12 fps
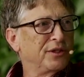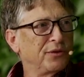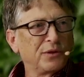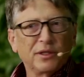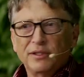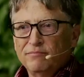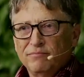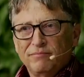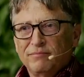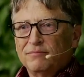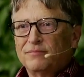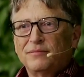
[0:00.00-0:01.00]
You can,
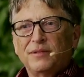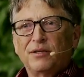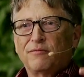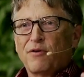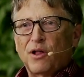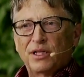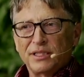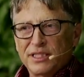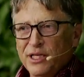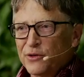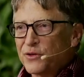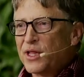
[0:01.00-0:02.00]

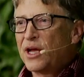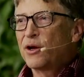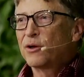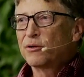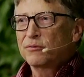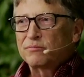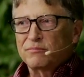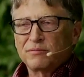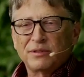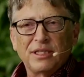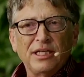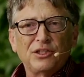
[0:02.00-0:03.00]
volunteer there,
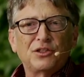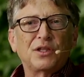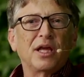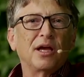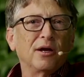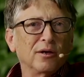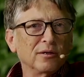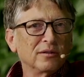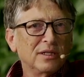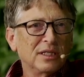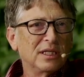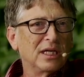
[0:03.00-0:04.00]
teach there,
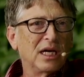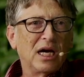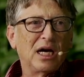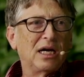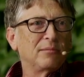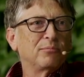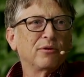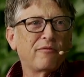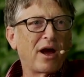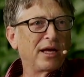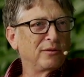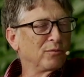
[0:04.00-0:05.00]

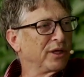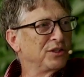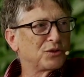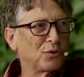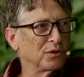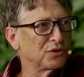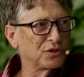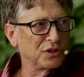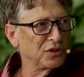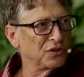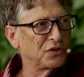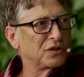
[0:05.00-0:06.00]
provide
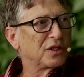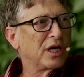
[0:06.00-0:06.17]
resources.